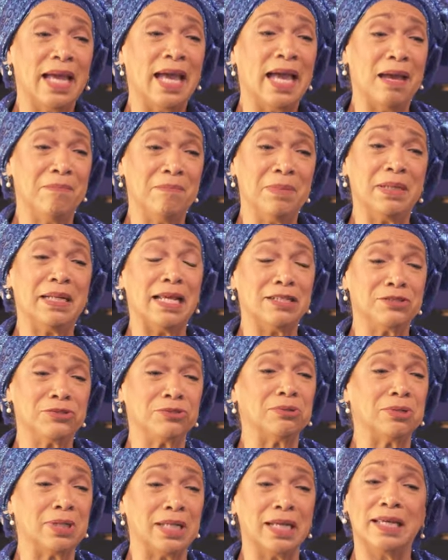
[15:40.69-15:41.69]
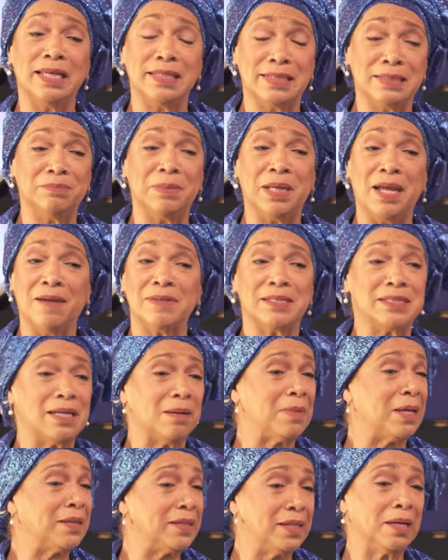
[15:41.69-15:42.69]
I mean, that truly gets me every
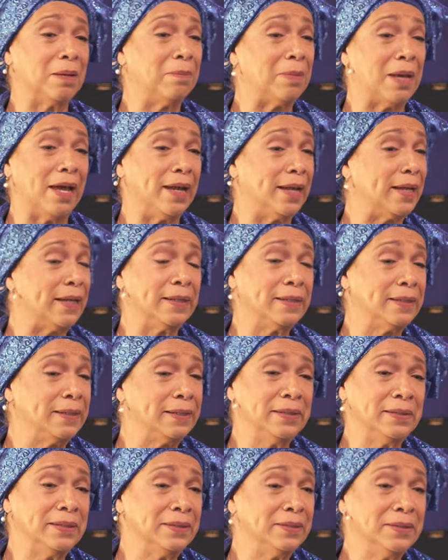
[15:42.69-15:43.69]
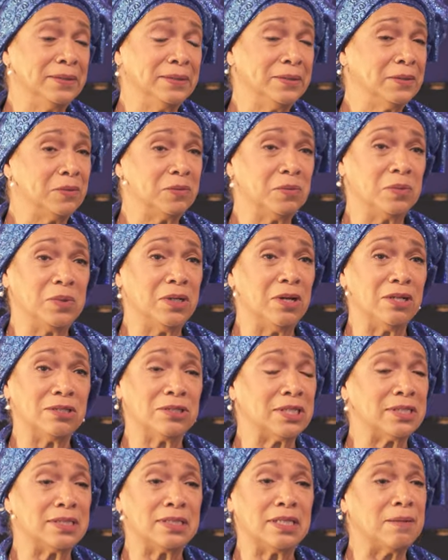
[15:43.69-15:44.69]
time I think about it. We are
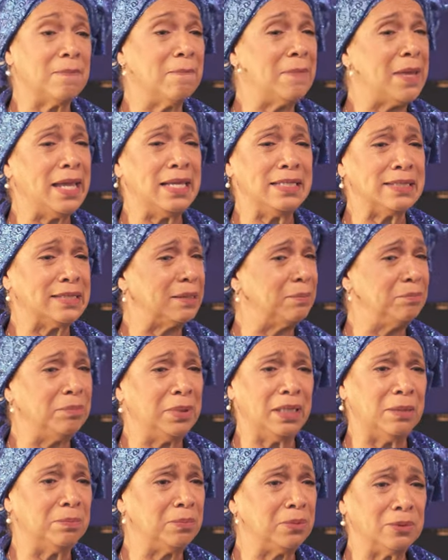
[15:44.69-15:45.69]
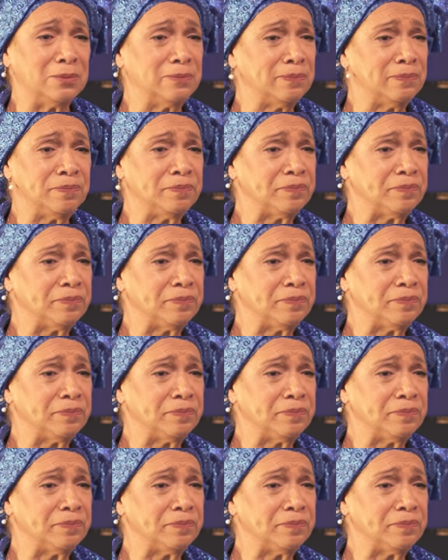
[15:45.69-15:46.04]
just an amazing people.